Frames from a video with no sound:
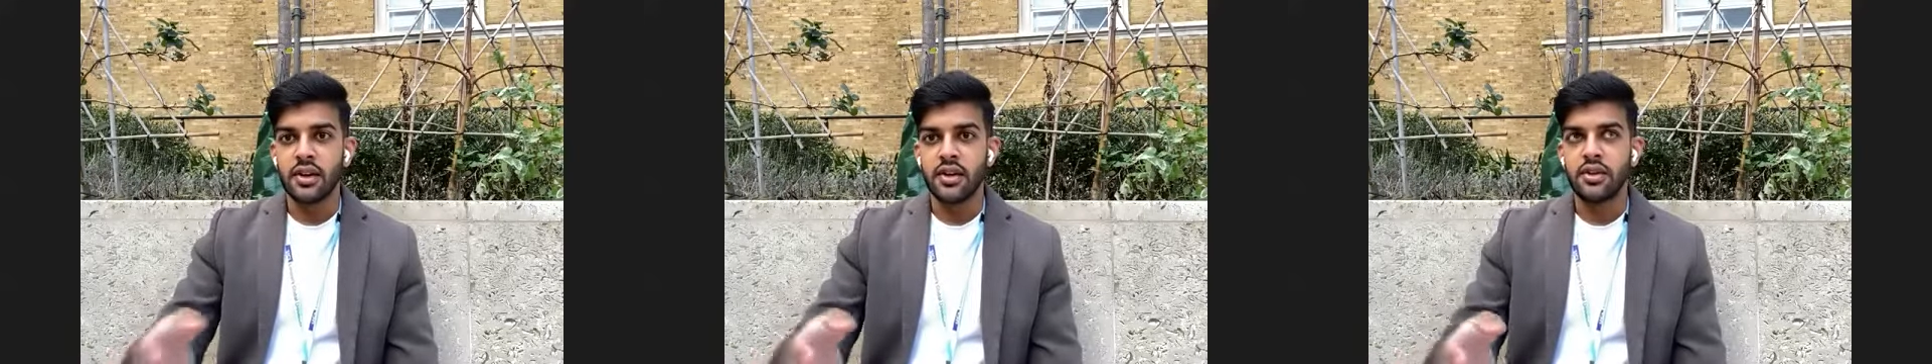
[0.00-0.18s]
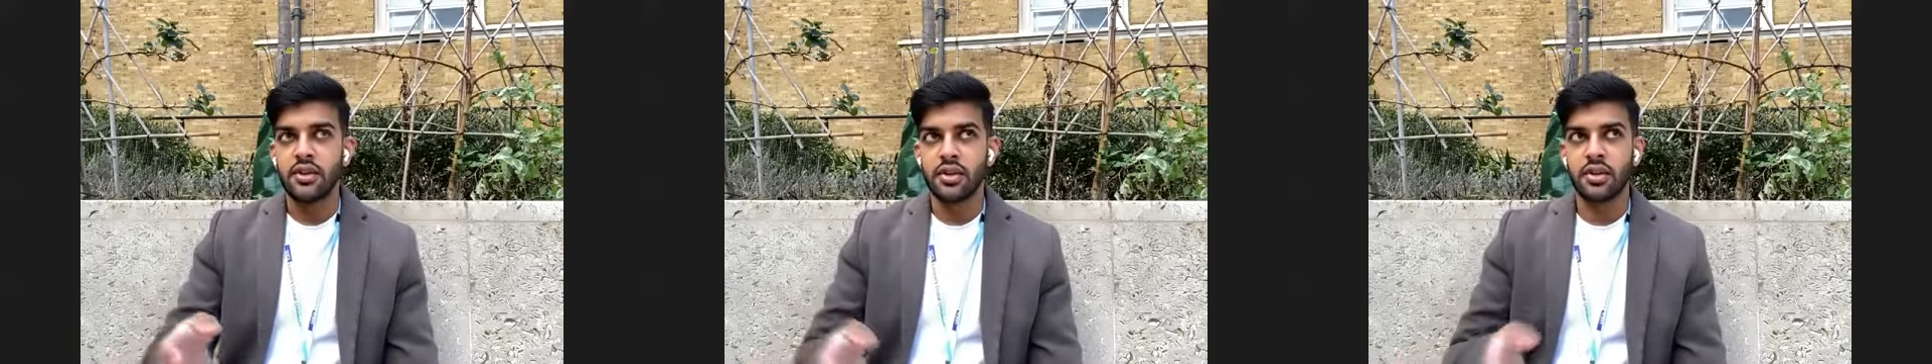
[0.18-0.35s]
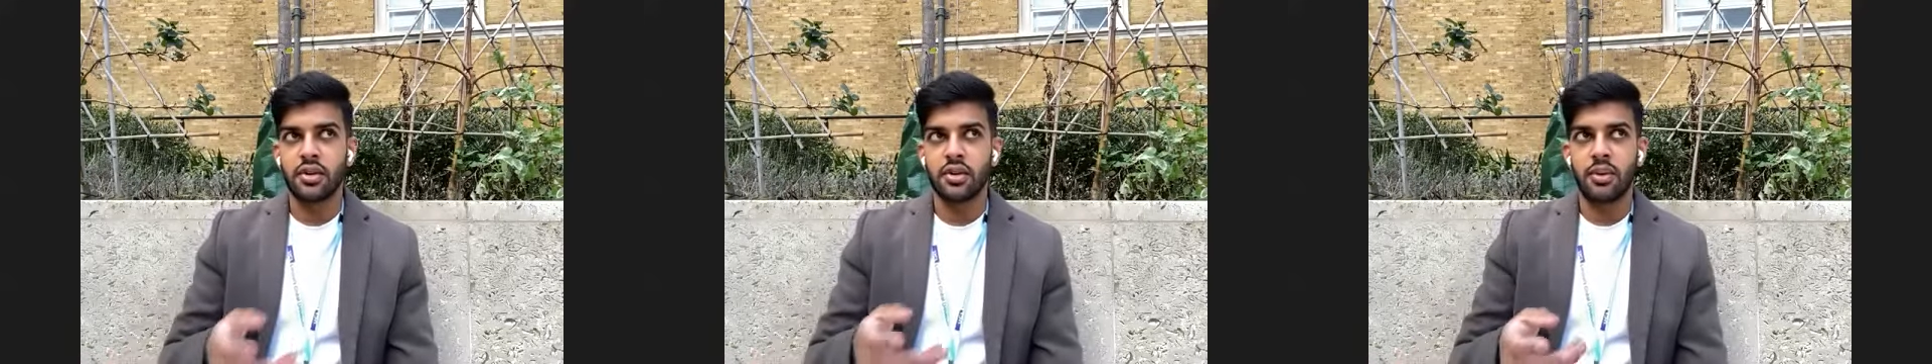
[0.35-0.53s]

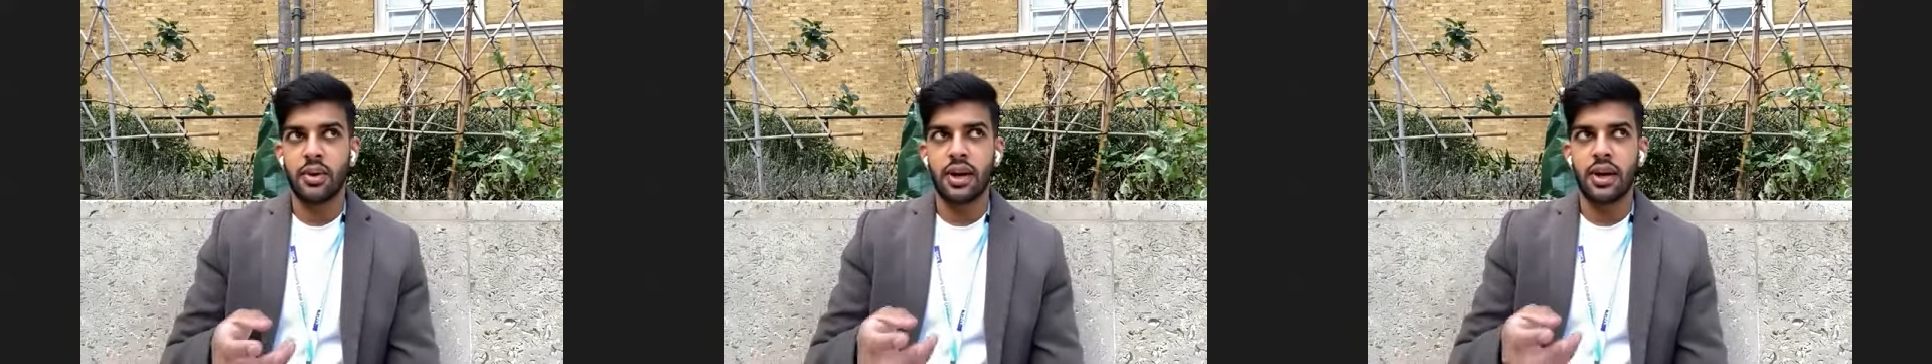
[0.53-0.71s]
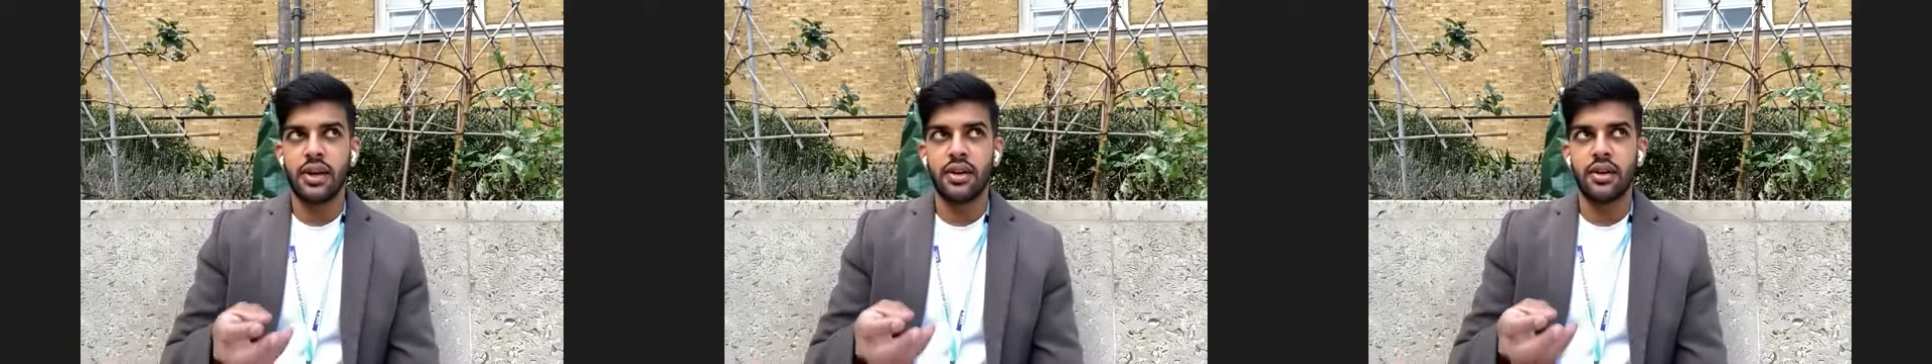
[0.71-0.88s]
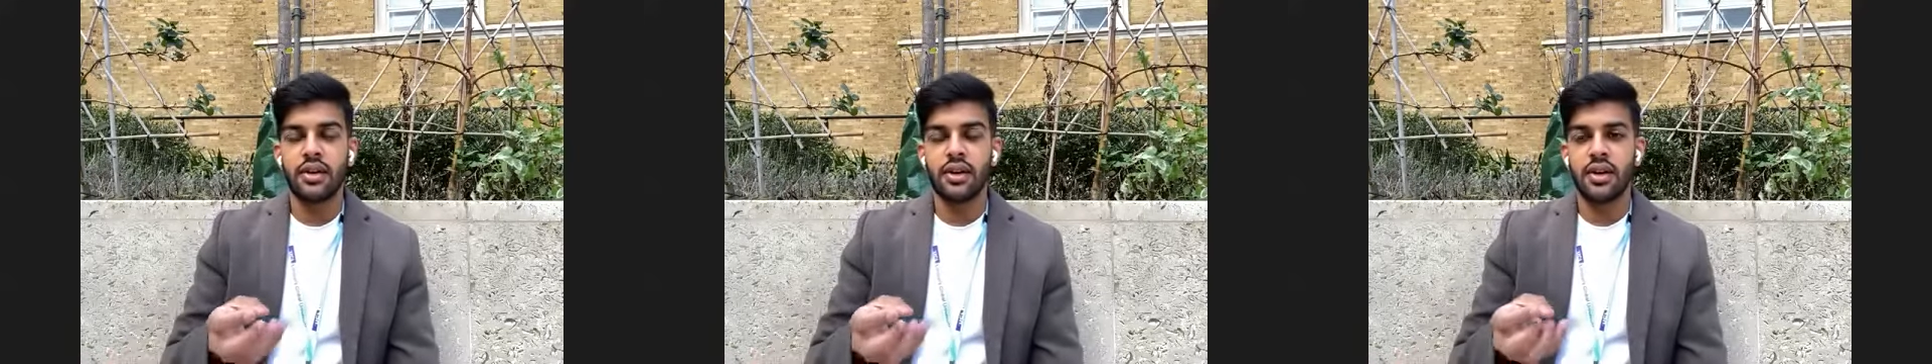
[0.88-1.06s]
you're
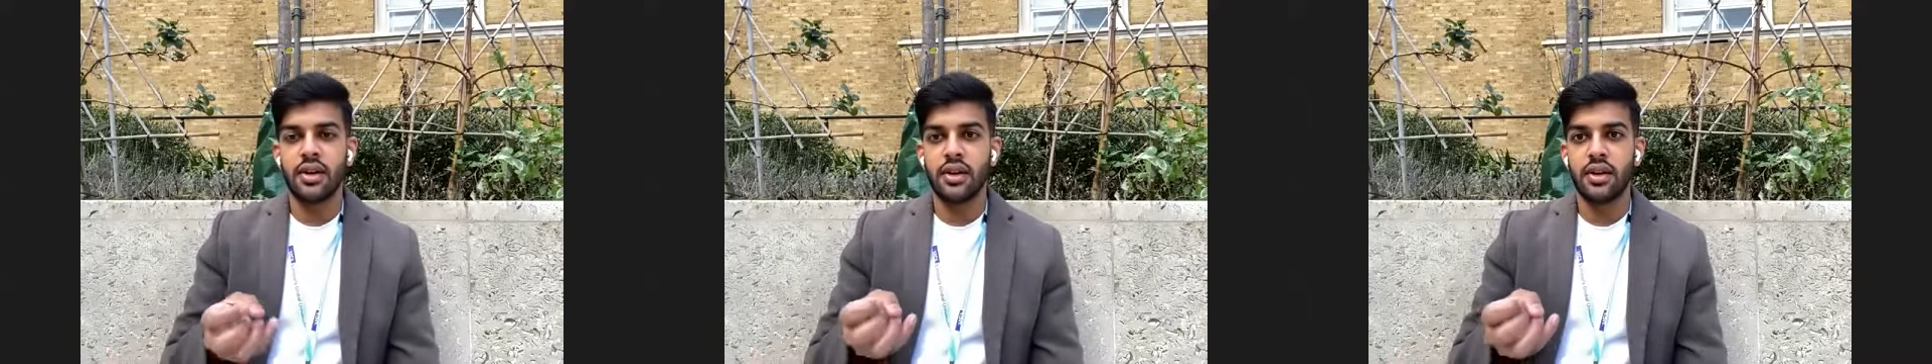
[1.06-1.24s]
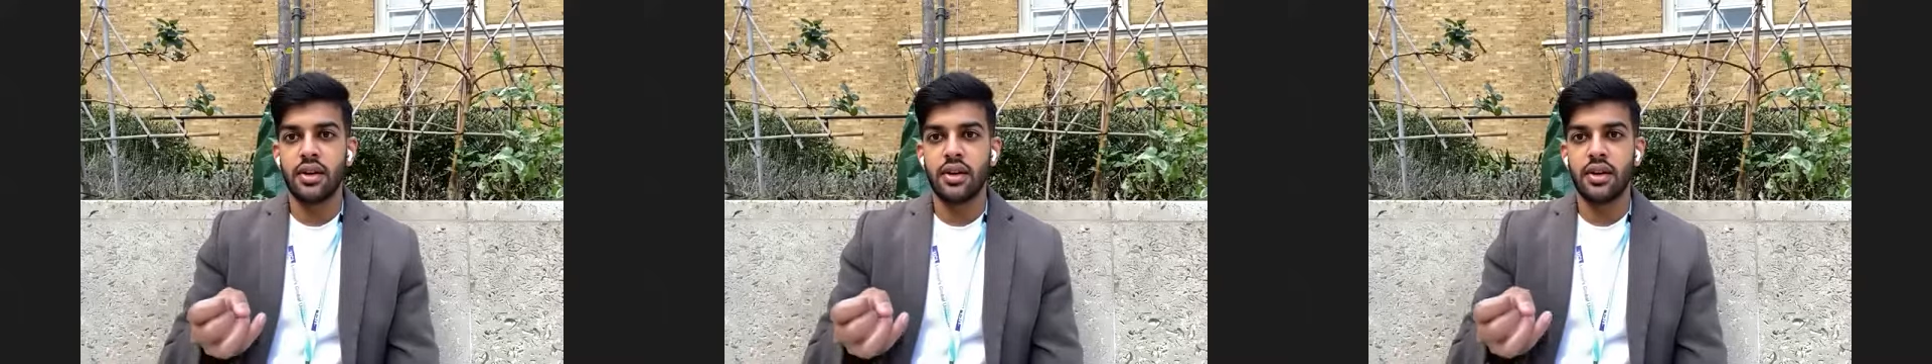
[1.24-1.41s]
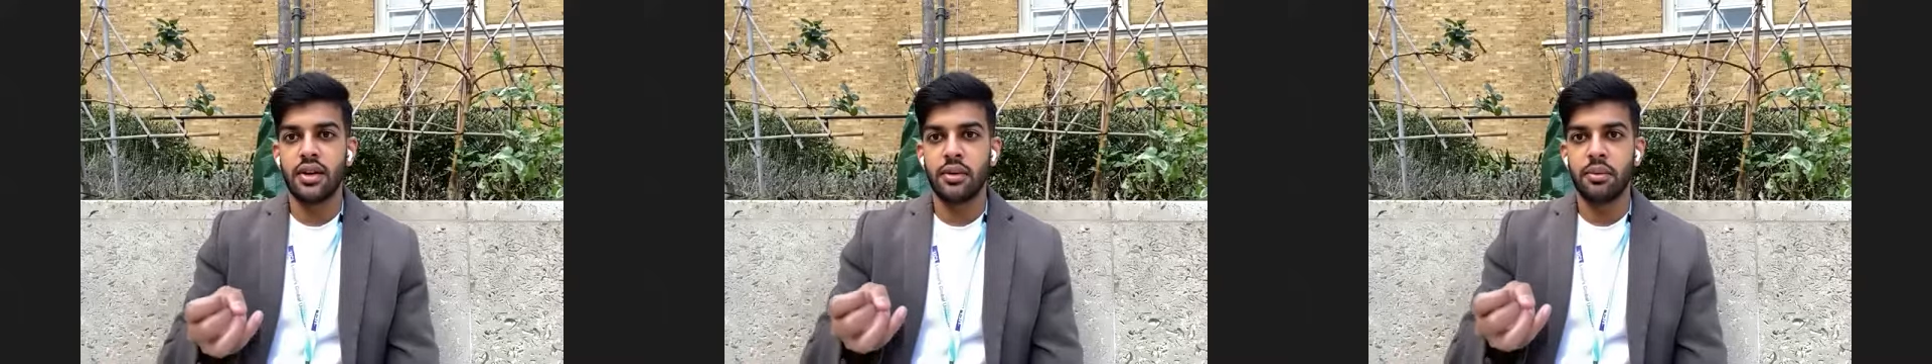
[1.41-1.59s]
quite in
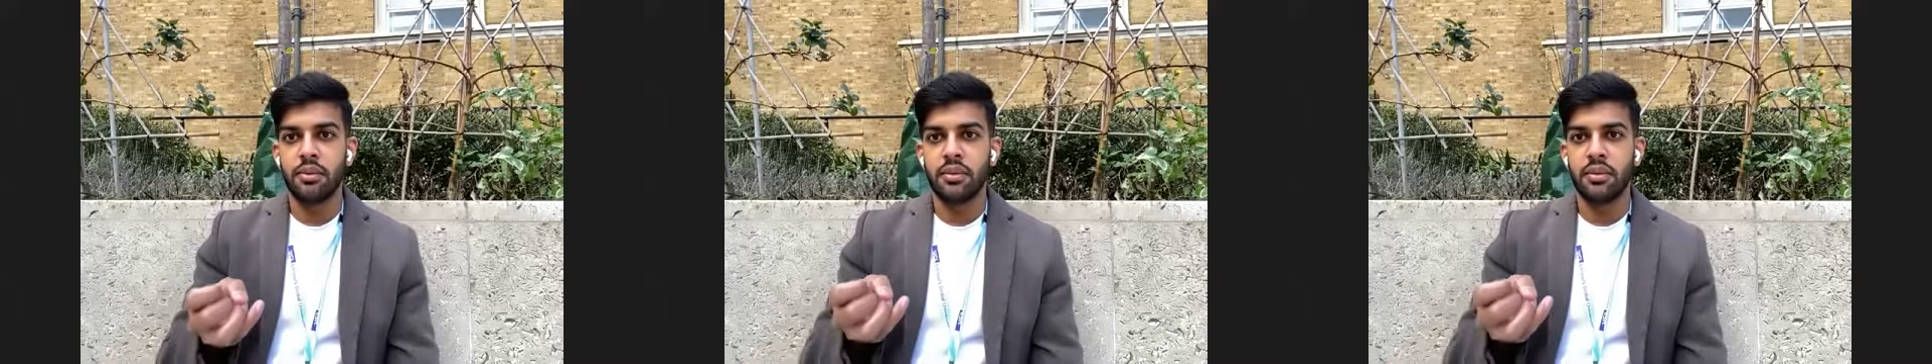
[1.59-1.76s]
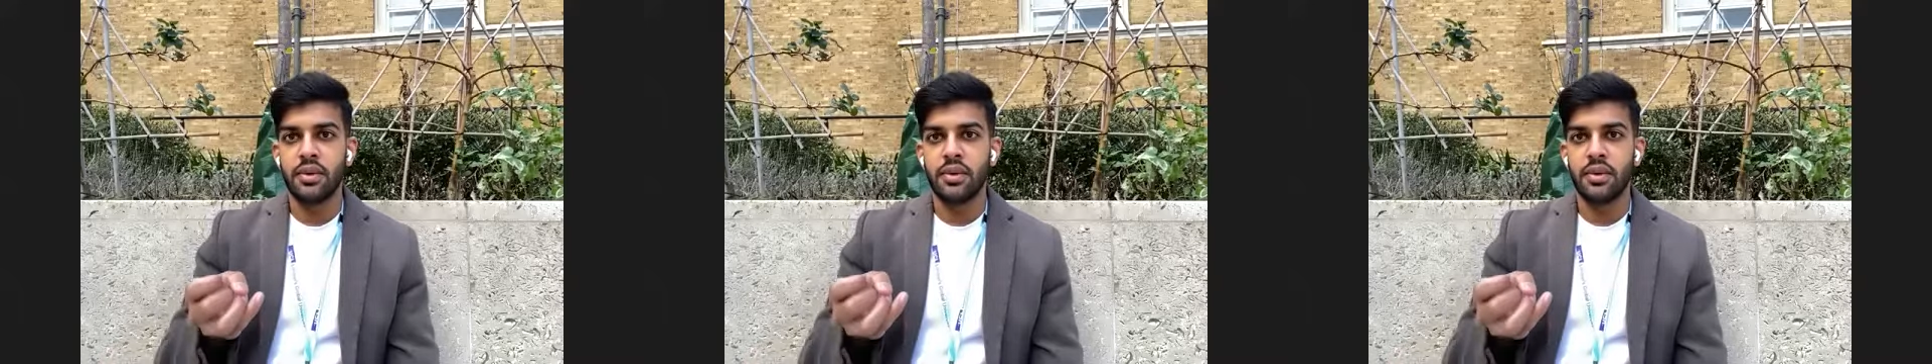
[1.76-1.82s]
a